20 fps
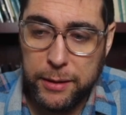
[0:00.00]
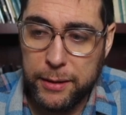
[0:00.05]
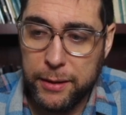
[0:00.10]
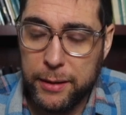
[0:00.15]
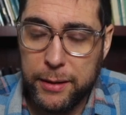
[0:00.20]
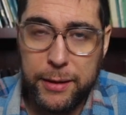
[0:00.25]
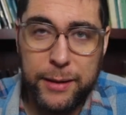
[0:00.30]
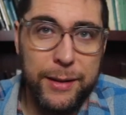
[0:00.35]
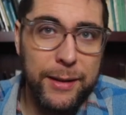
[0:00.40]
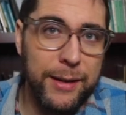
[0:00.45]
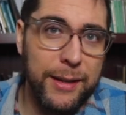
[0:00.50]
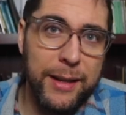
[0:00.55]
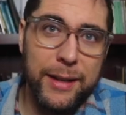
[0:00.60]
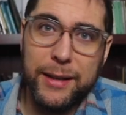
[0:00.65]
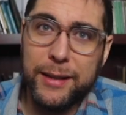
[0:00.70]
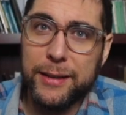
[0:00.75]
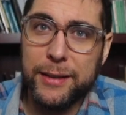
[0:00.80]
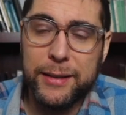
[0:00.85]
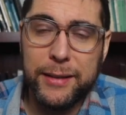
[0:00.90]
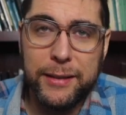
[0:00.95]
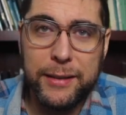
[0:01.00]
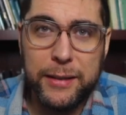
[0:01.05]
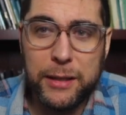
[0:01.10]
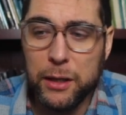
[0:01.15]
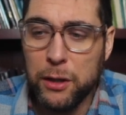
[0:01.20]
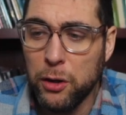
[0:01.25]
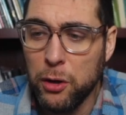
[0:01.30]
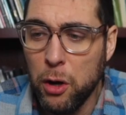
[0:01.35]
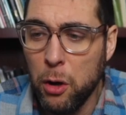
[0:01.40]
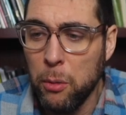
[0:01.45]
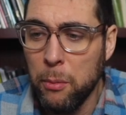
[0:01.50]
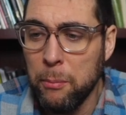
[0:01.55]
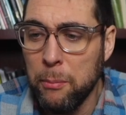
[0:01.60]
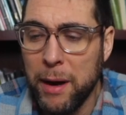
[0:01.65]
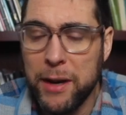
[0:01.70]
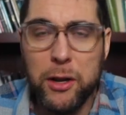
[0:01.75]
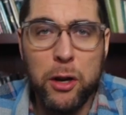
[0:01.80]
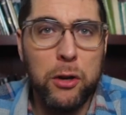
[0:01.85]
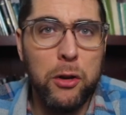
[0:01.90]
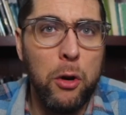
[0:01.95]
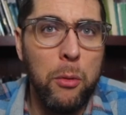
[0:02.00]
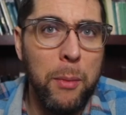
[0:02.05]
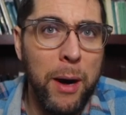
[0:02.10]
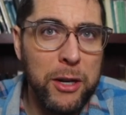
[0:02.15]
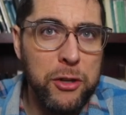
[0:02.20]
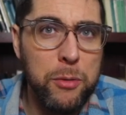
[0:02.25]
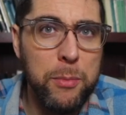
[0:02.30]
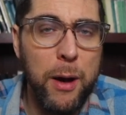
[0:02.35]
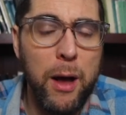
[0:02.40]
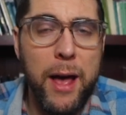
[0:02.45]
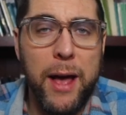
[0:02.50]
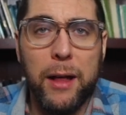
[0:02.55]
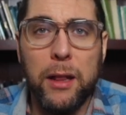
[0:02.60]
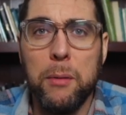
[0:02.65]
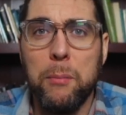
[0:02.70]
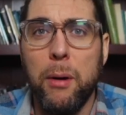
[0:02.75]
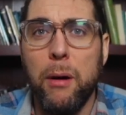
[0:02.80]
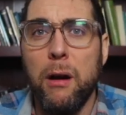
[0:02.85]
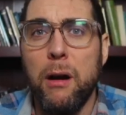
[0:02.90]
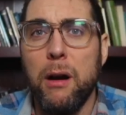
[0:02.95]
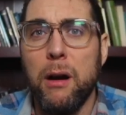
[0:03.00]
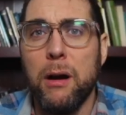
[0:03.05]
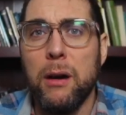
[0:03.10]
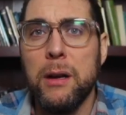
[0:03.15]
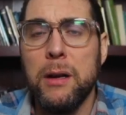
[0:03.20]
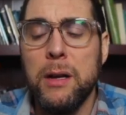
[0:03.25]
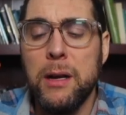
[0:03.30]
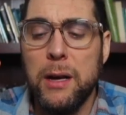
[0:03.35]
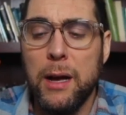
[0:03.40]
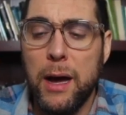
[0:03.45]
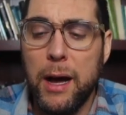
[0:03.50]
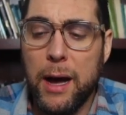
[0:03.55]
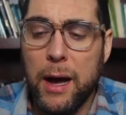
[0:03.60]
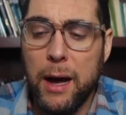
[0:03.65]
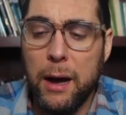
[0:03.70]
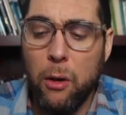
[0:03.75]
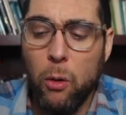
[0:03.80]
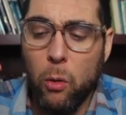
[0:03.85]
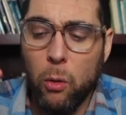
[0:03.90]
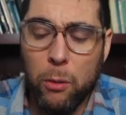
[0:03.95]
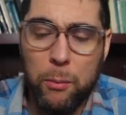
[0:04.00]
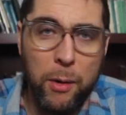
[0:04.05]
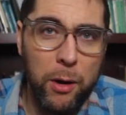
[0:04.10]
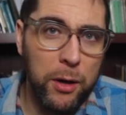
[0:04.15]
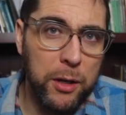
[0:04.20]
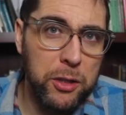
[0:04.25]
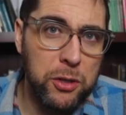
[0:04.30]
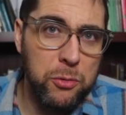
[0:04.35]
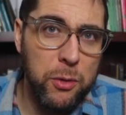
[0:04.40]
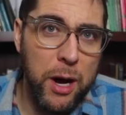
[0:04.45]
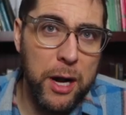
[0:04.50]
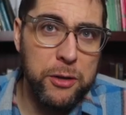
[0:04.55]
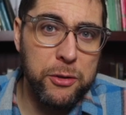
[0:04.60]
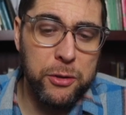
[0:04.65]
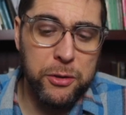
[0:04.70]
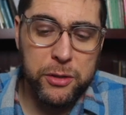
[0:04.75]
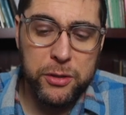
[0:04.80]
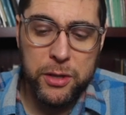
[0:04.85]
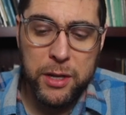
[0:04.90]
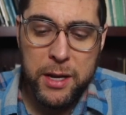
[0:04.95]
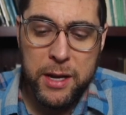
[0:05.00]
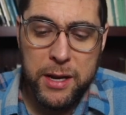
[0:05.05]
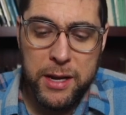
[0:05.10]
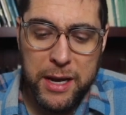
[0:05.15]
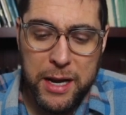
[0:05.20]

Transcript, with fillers: Uh, you know, might not know much about Alan Parr uh, or Marcus Rogers.